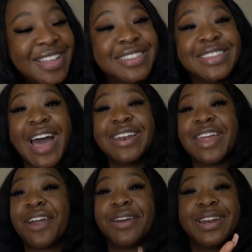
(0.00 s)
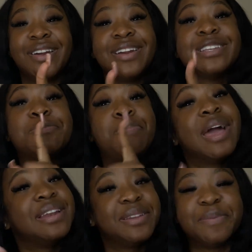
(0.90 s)
That narrator is
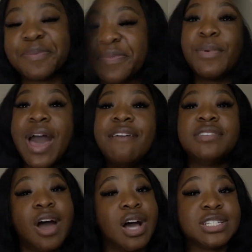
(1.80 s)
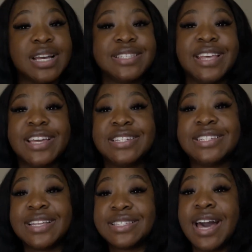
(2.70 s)
petty. Then we have Nadjha saying she's
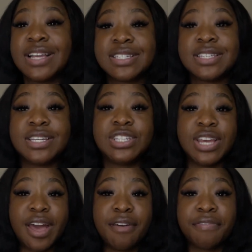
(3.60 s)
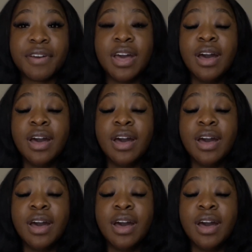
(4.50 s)
attached to Jeff.